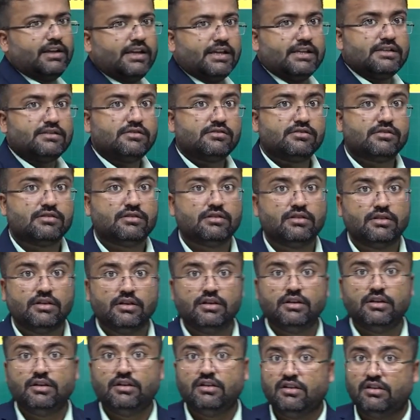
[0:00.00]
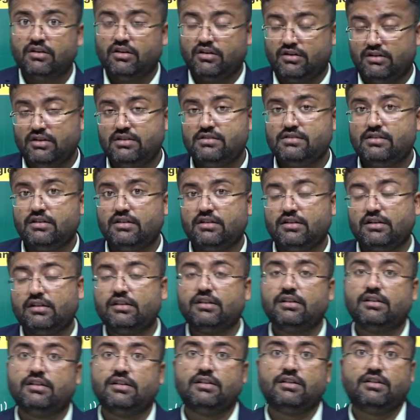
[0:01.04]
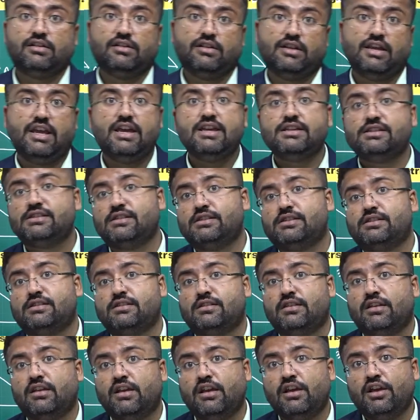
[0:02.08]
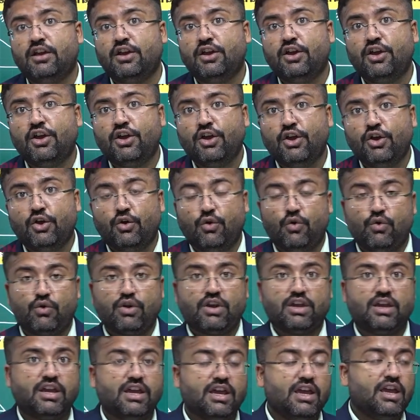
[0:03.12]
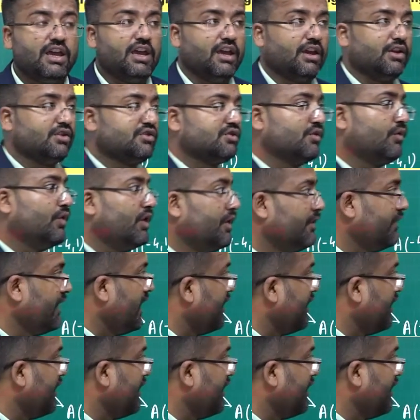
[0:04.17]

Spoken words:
yes, on this circle, yes. Okay, so what we